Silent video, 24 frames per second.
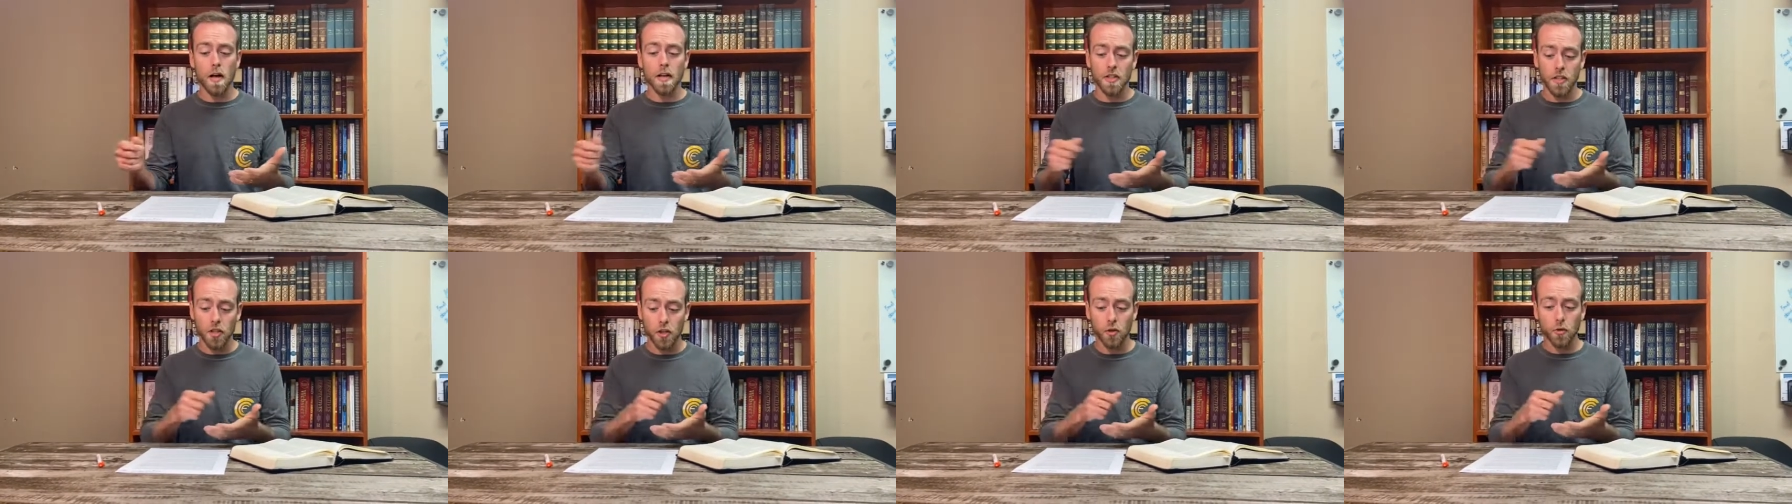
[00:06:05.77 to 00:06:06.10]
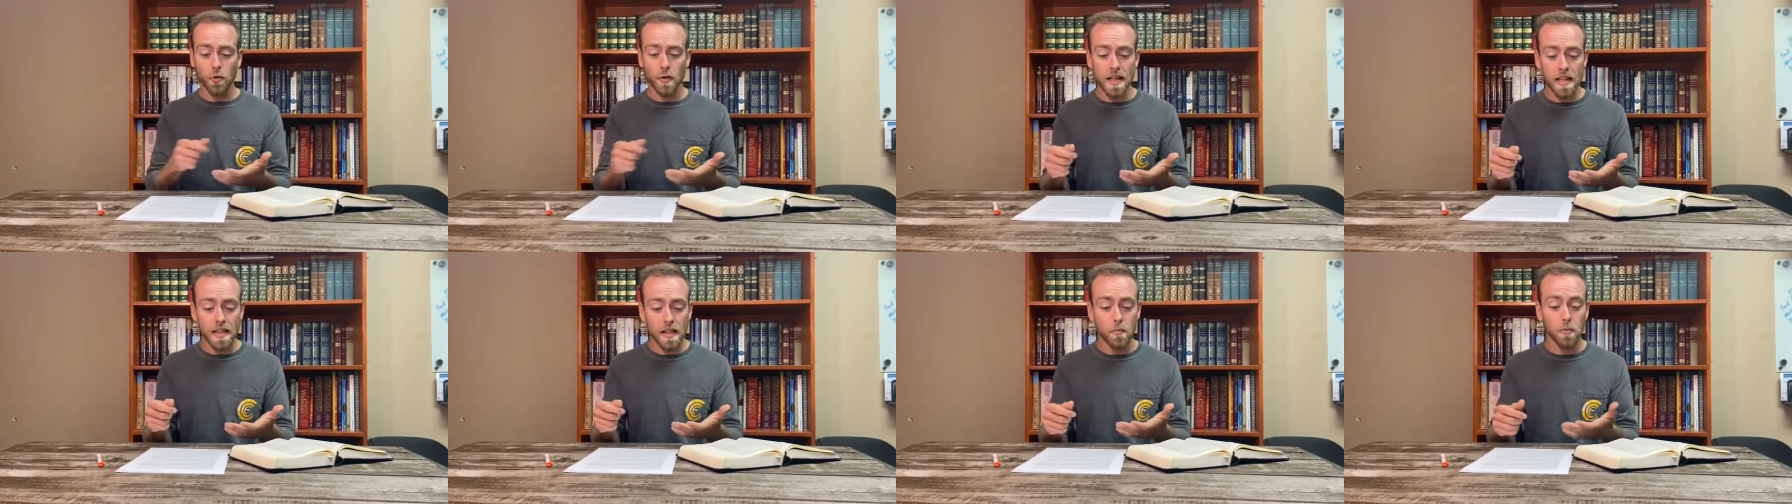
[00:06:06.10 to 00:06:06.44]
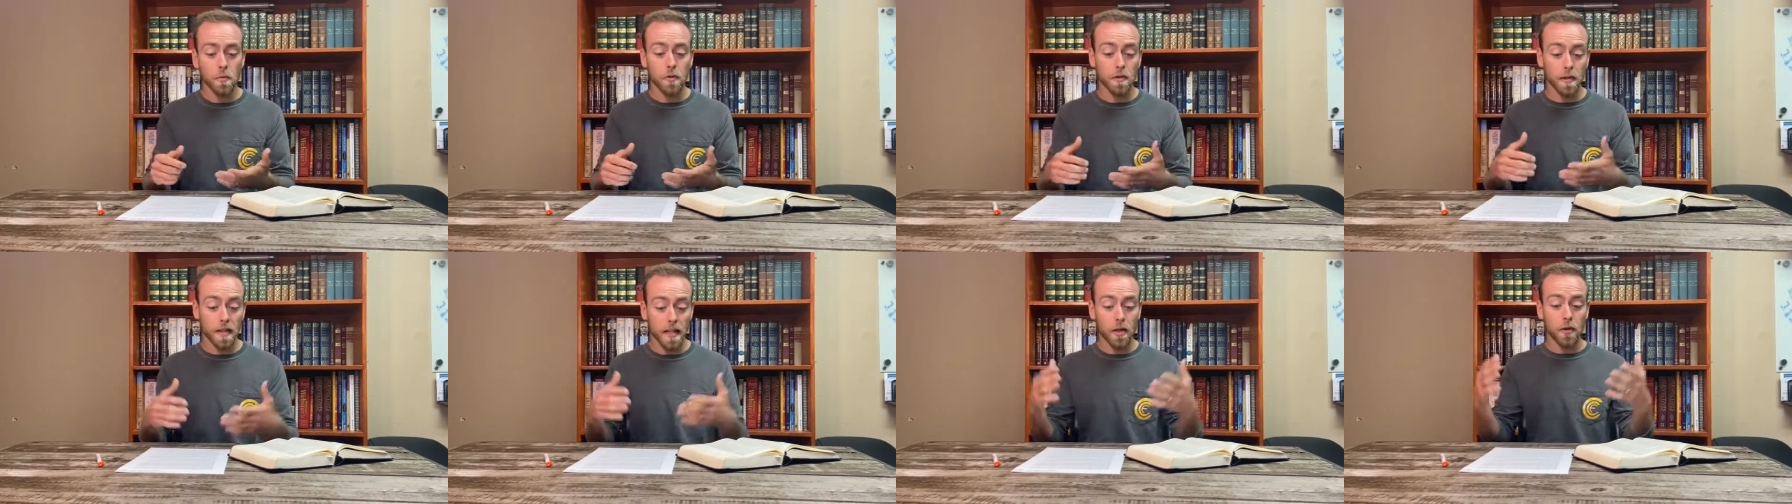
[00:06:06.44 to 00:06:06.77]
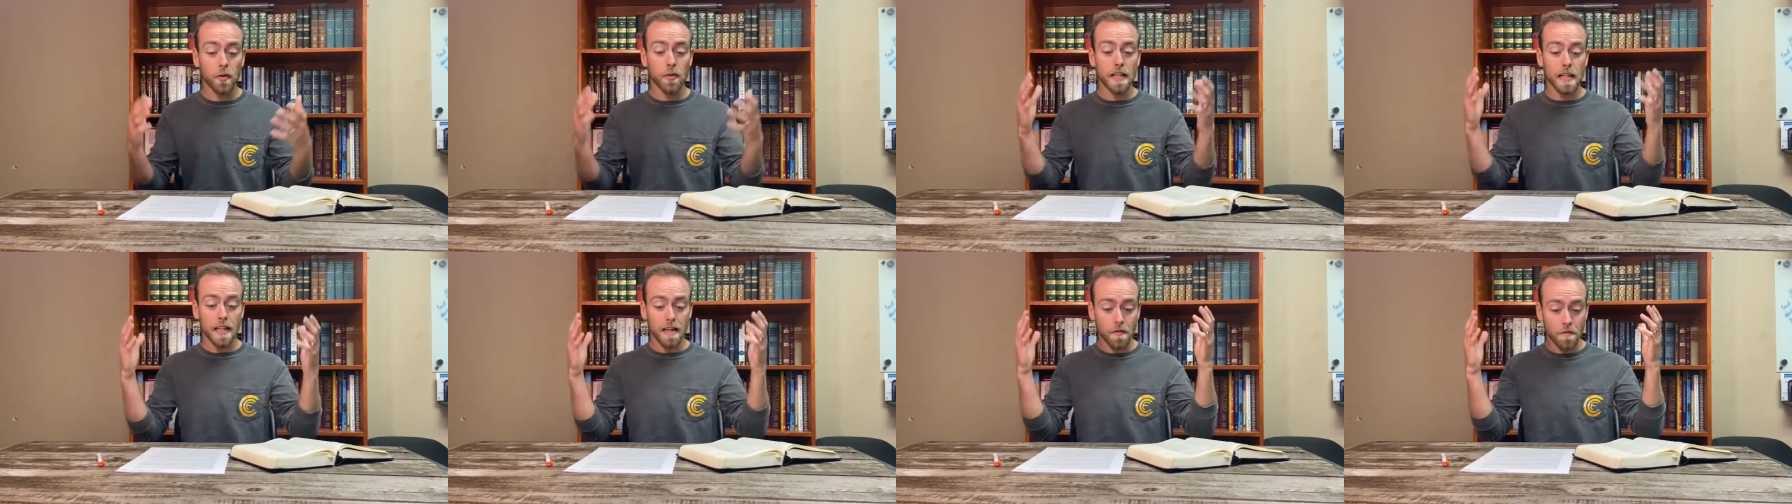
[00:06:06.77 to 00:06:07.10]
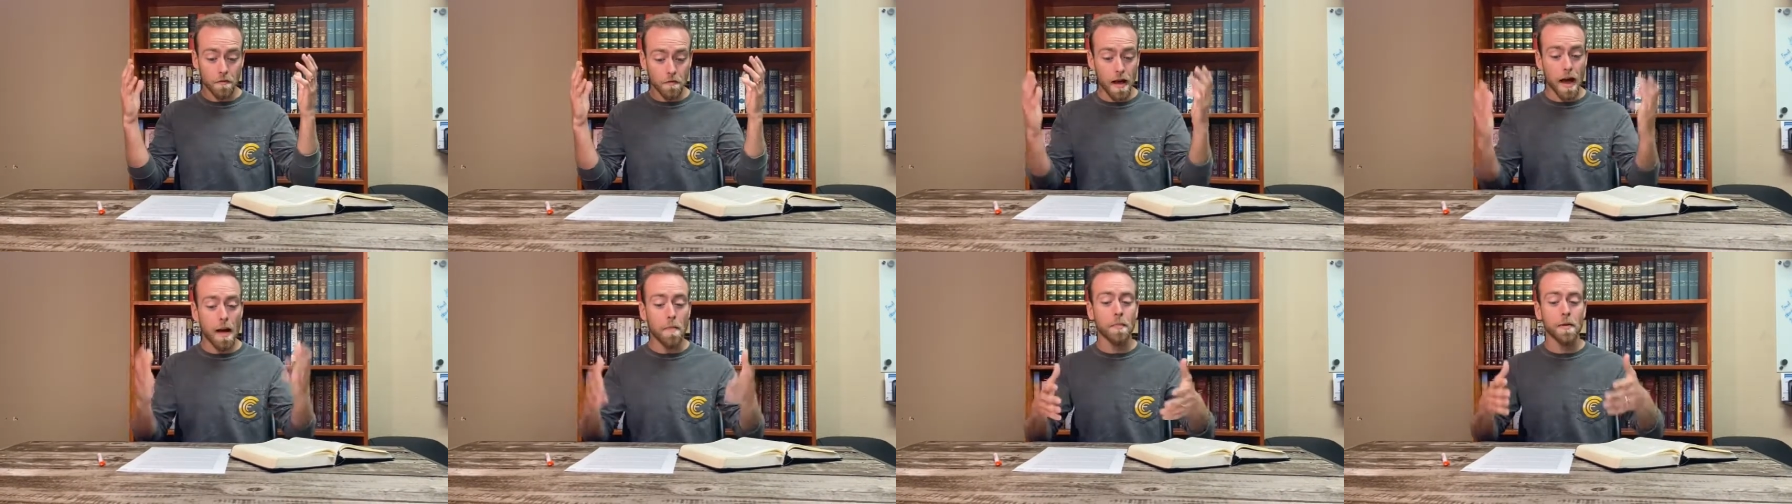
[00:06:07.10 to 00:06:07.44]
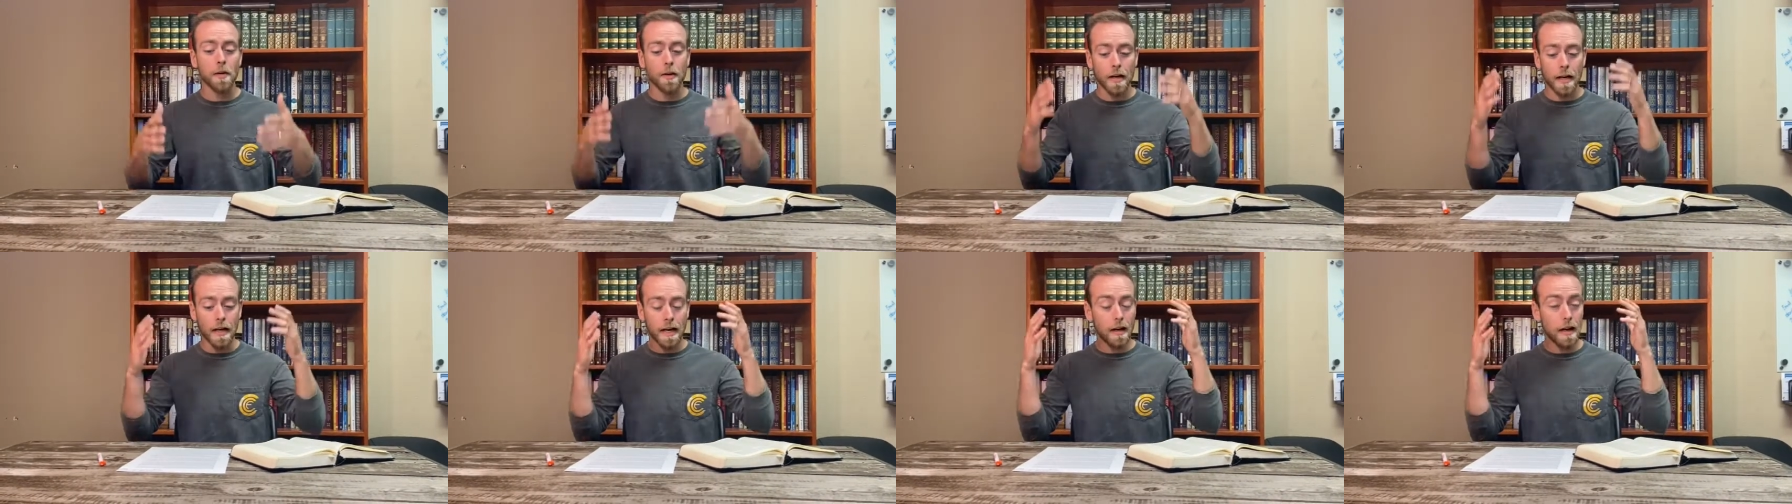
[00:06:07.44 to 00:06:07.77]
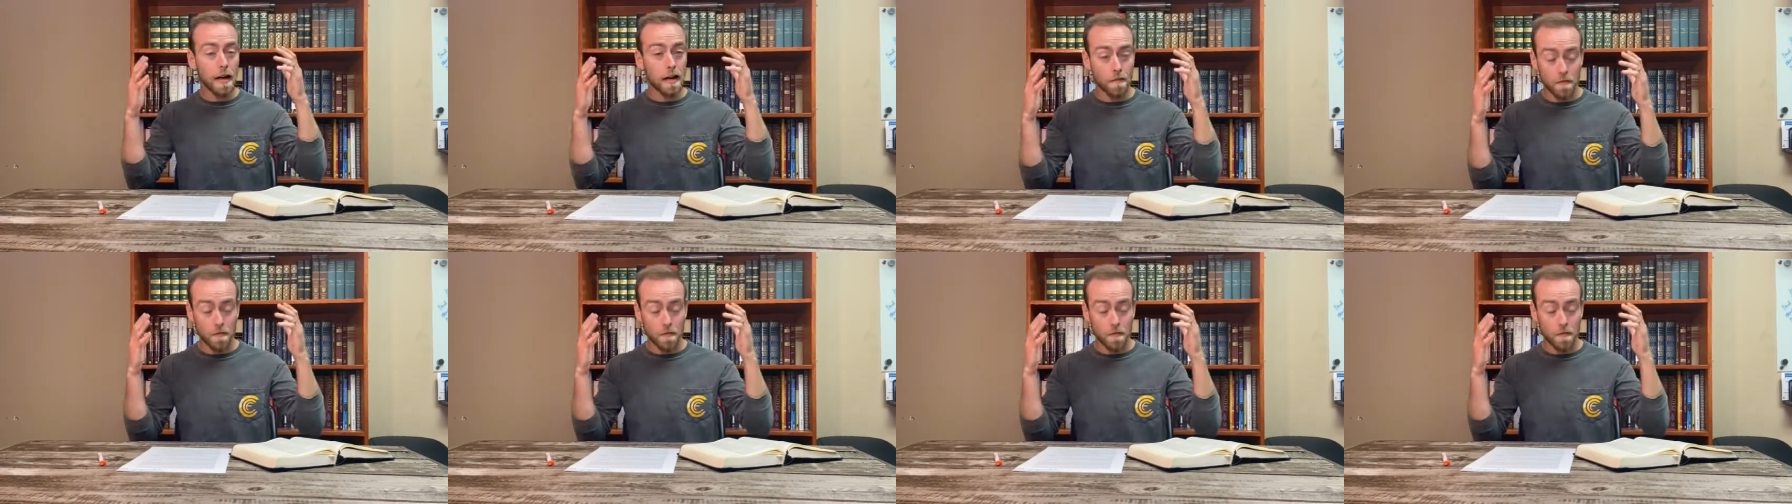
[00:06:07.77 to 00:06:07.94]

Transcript: a decree that will literally evaporate,